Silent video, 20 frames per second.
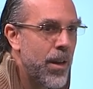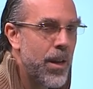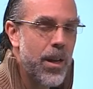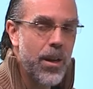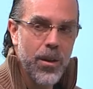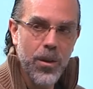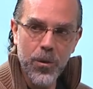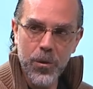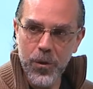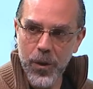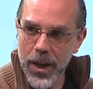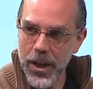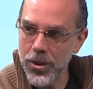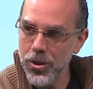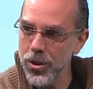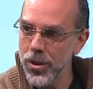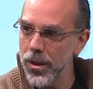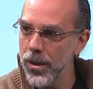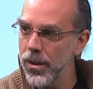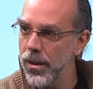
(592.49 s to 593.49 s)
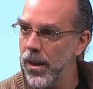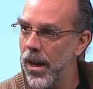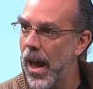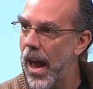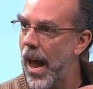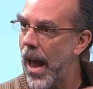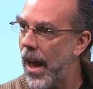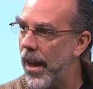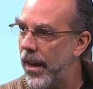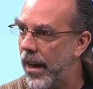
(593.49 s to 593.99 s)
innovation
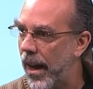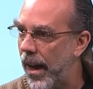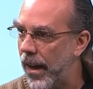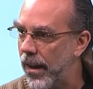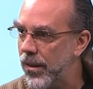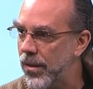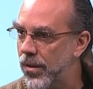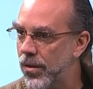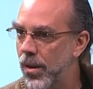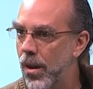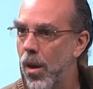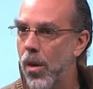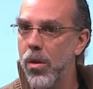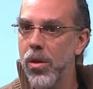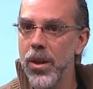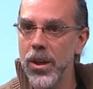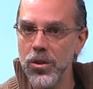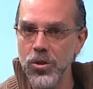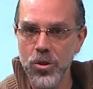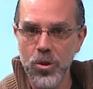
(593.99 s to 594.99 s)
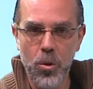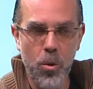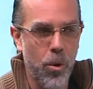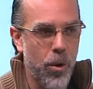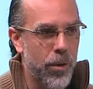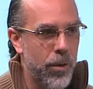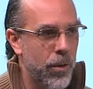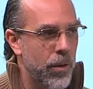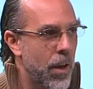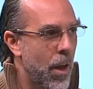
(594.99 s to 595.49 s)
at X this
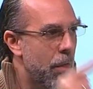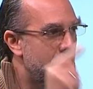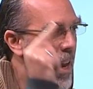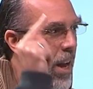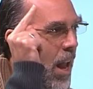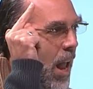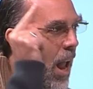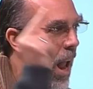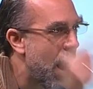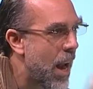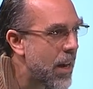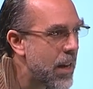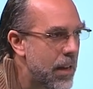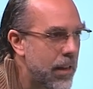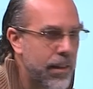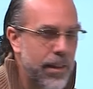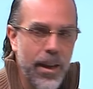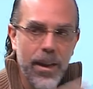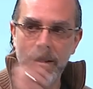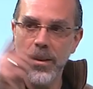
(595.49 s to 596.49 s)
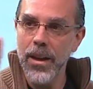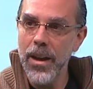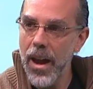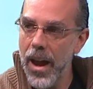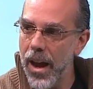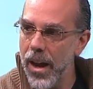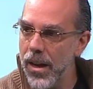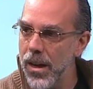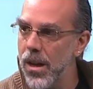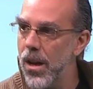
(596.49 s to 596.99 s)
quarter than anything that
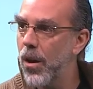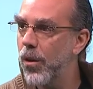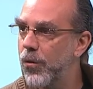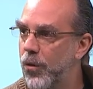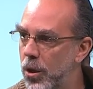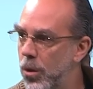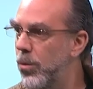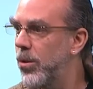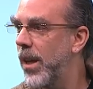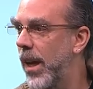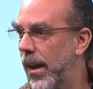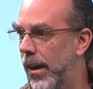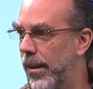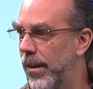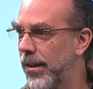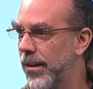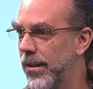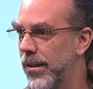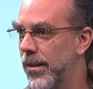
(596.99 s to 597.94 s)
any of you did.